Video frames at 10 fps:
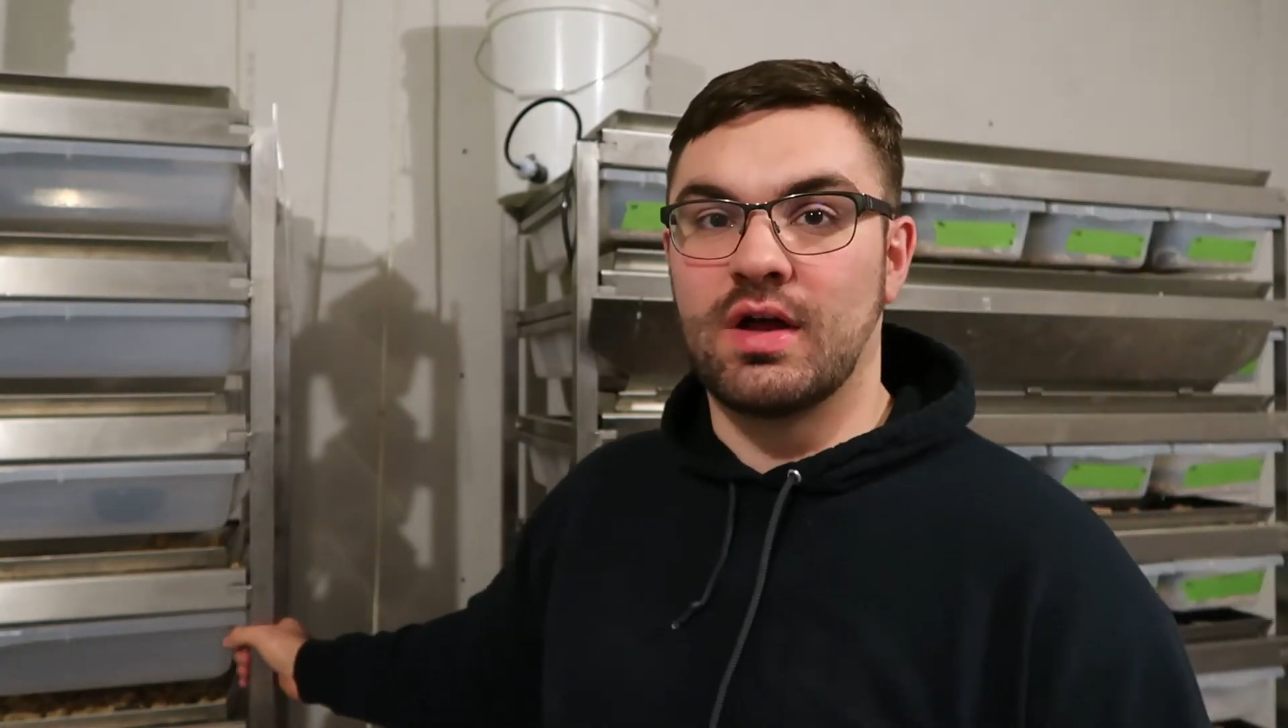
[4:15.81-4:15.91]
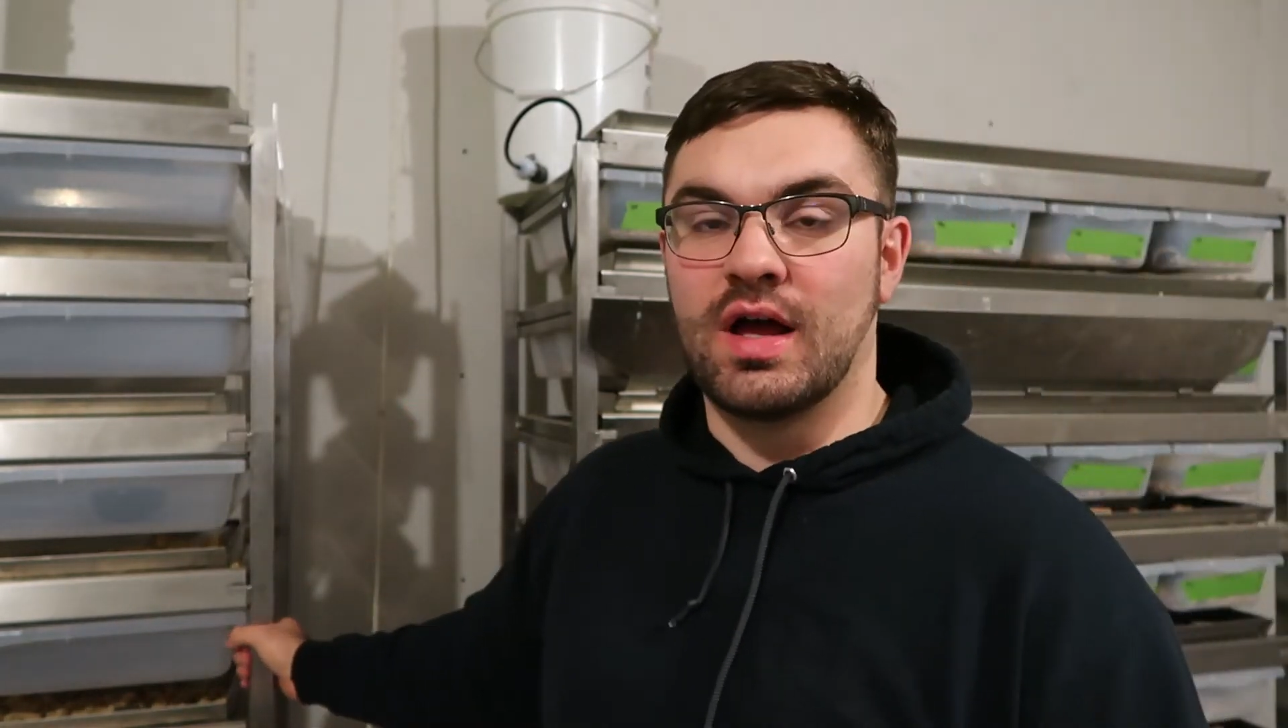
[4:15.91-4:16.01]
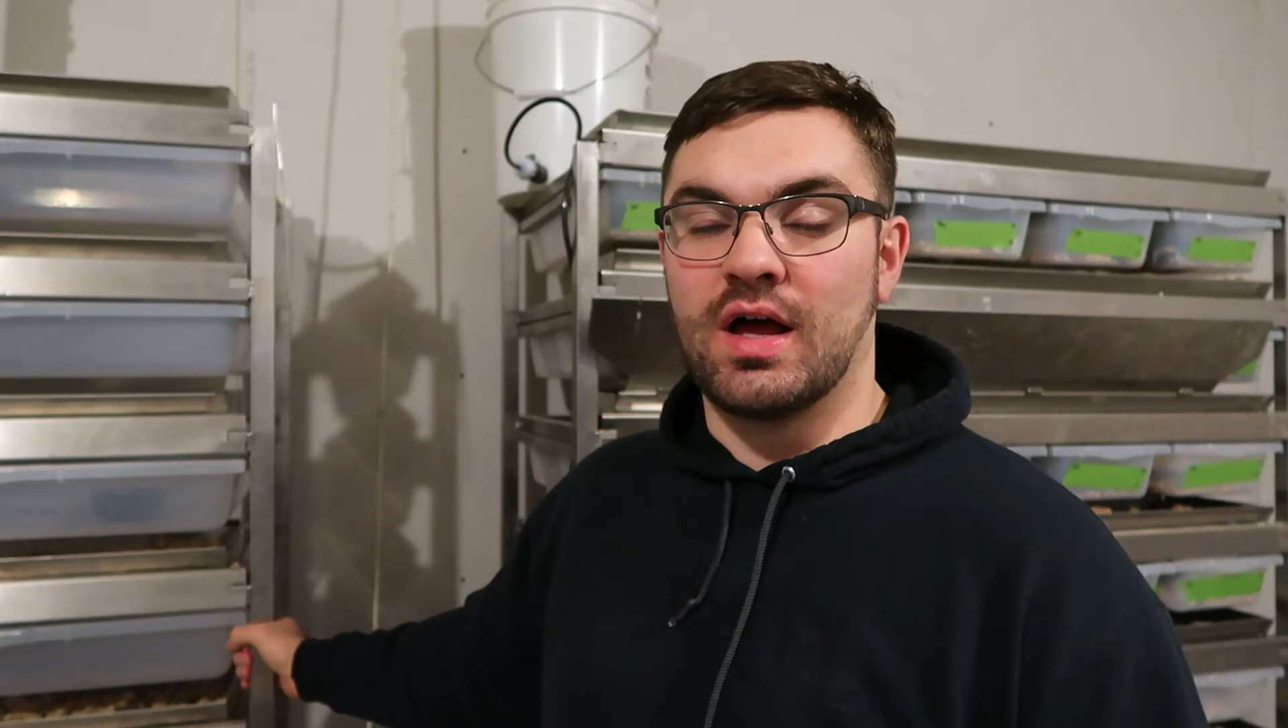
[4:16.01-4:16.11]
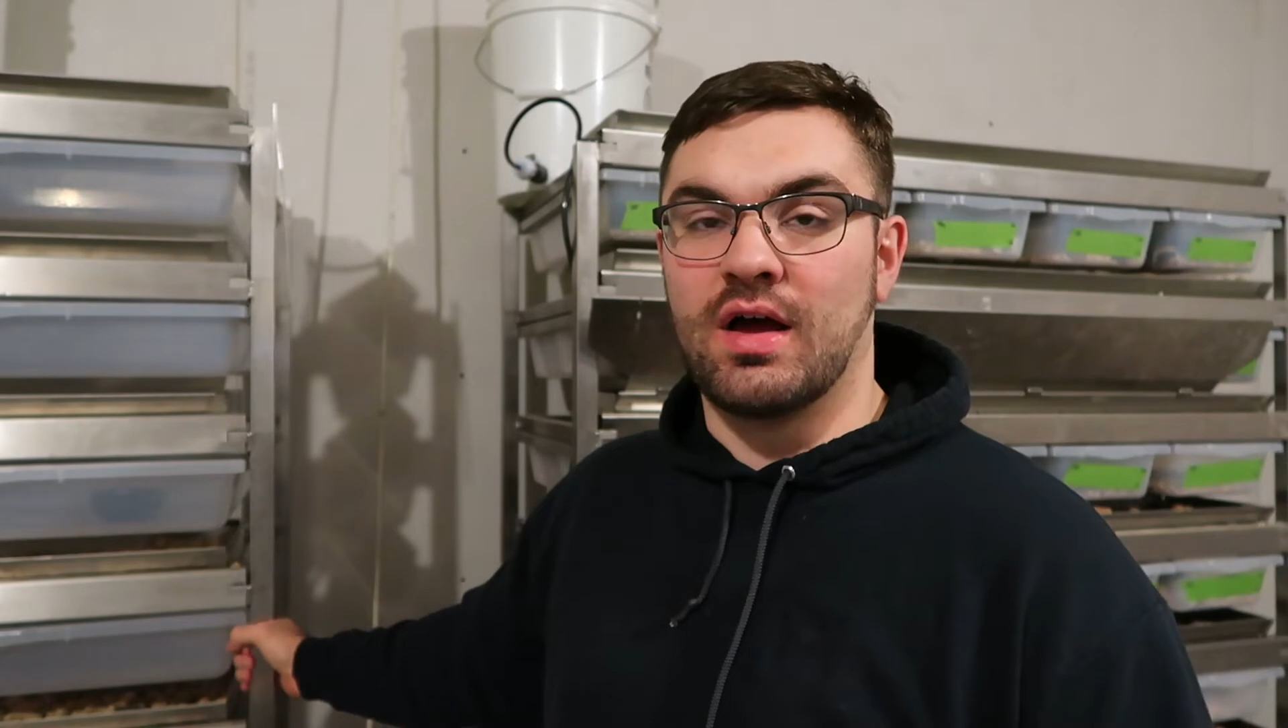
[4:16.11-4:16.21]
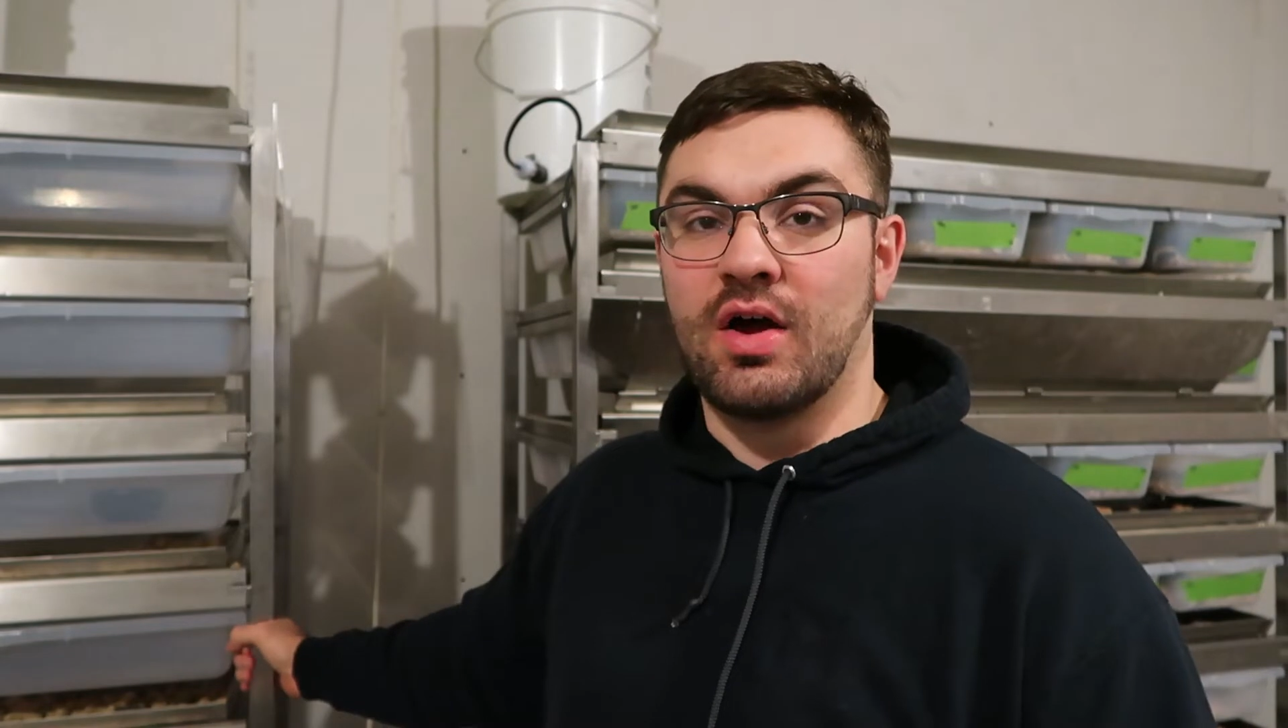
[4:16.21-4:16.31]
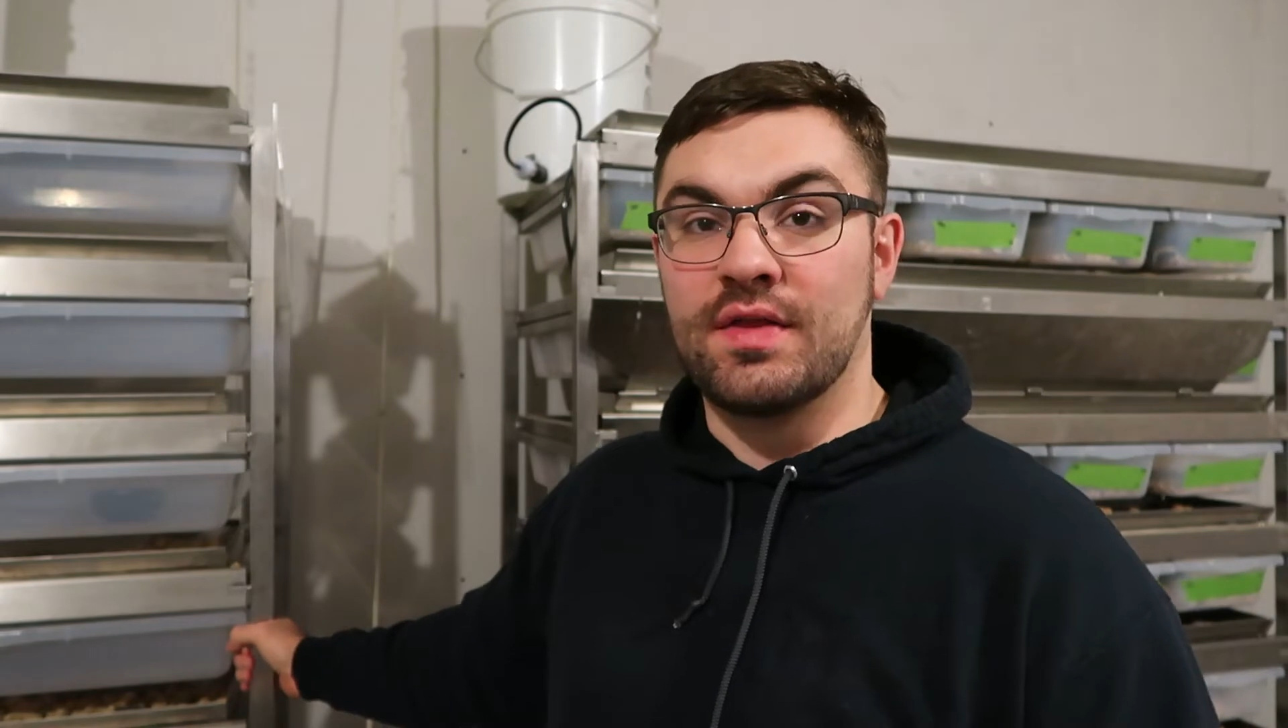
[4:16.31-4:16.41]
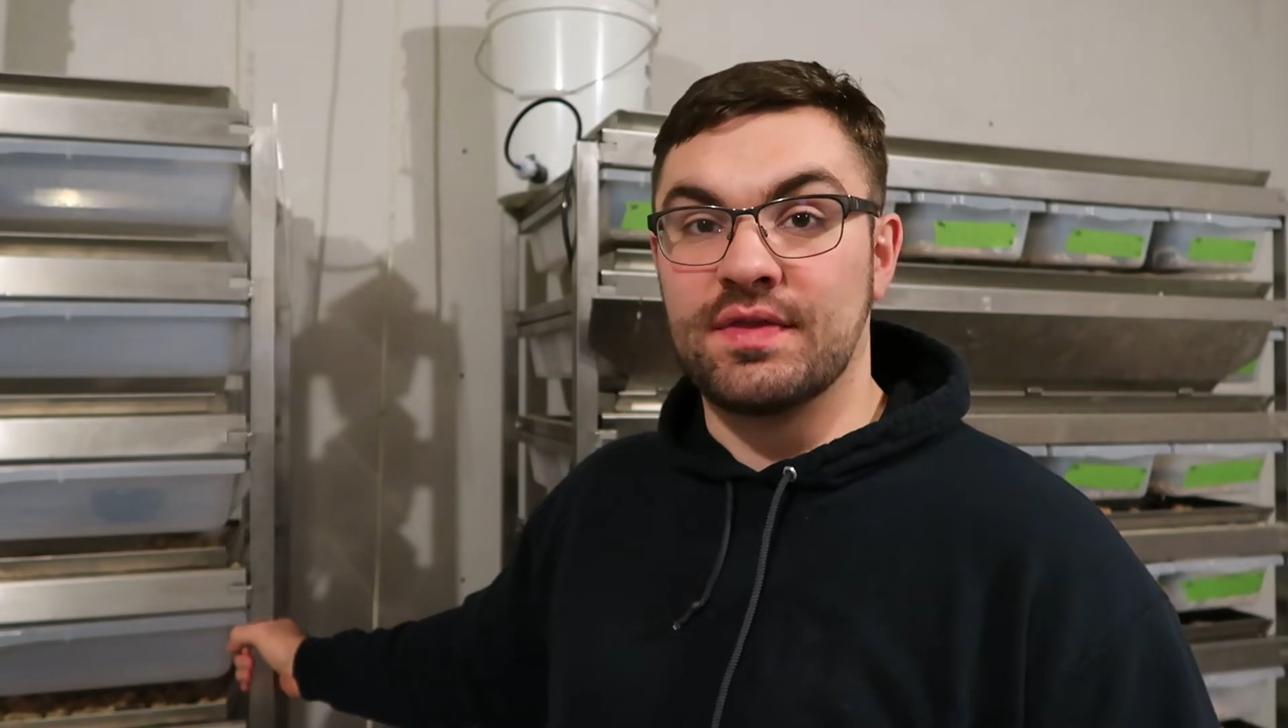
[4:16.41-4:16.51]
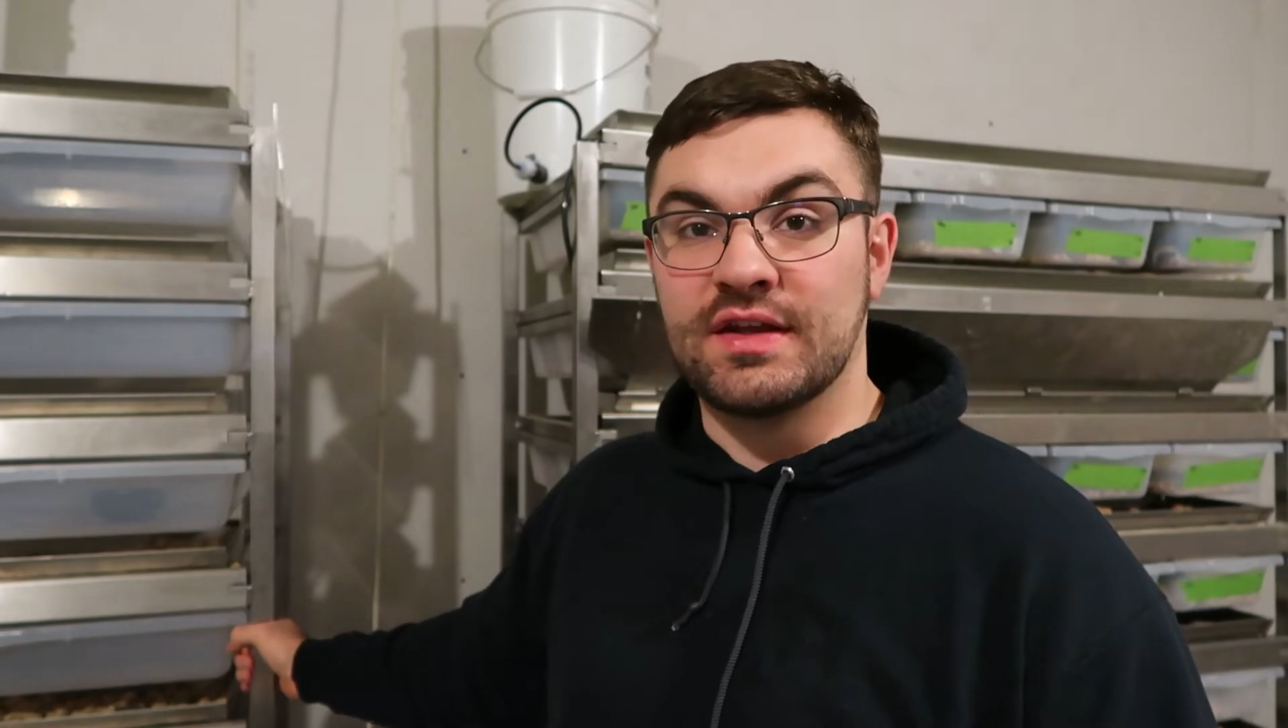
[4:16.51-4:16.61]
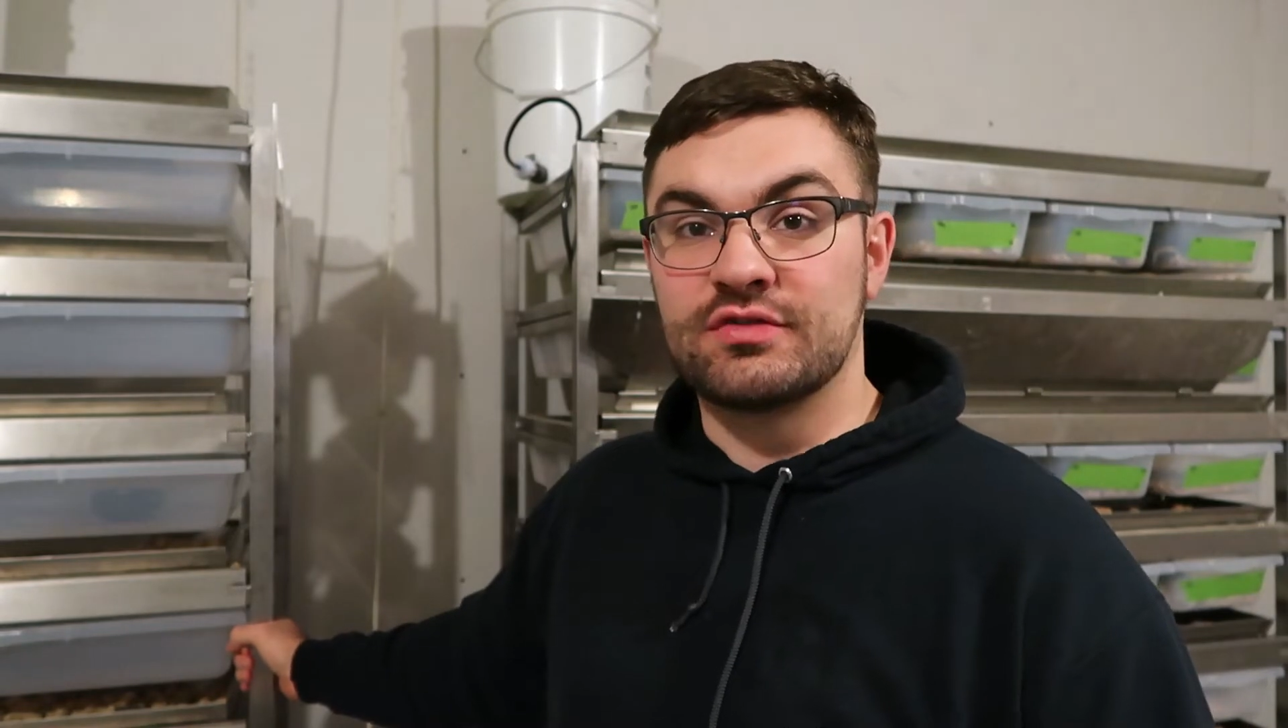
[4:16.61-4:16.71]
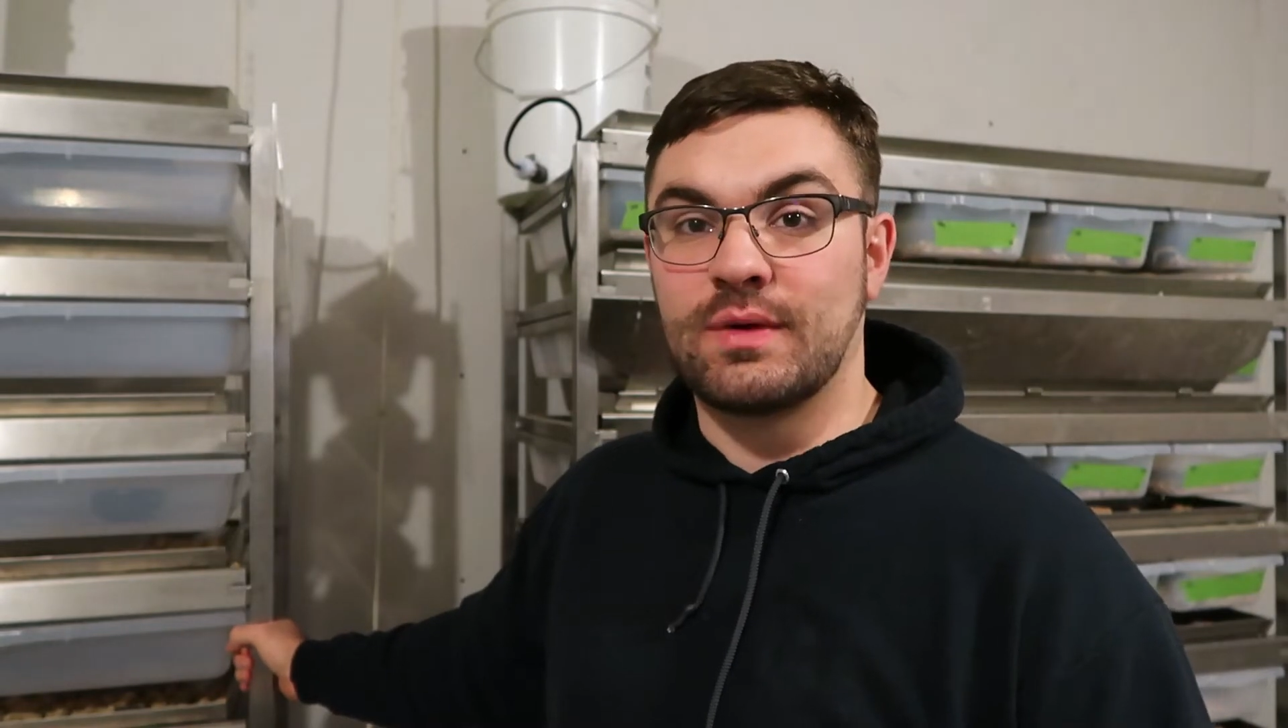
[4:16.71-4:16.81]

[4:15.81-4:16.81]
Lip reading: on this